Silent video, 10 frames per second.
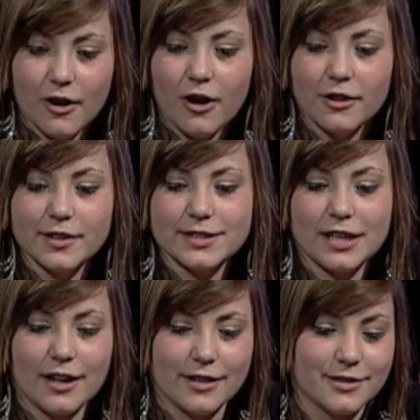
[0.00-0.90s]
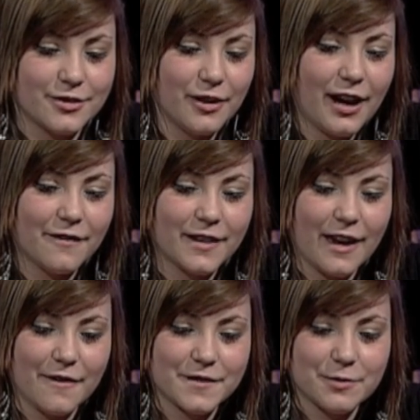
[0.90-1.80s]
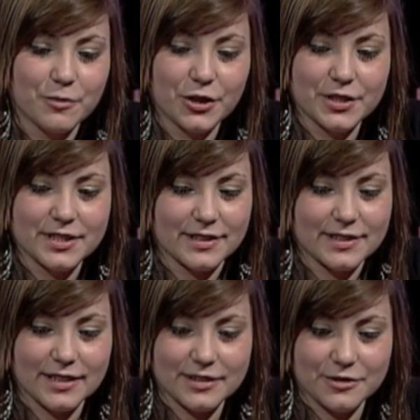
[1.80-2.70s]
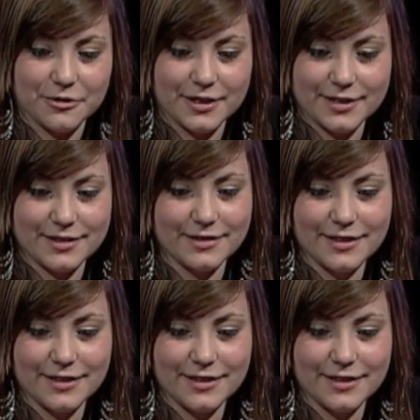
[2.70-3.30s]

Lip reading: all these cards, you have to have some good success stories.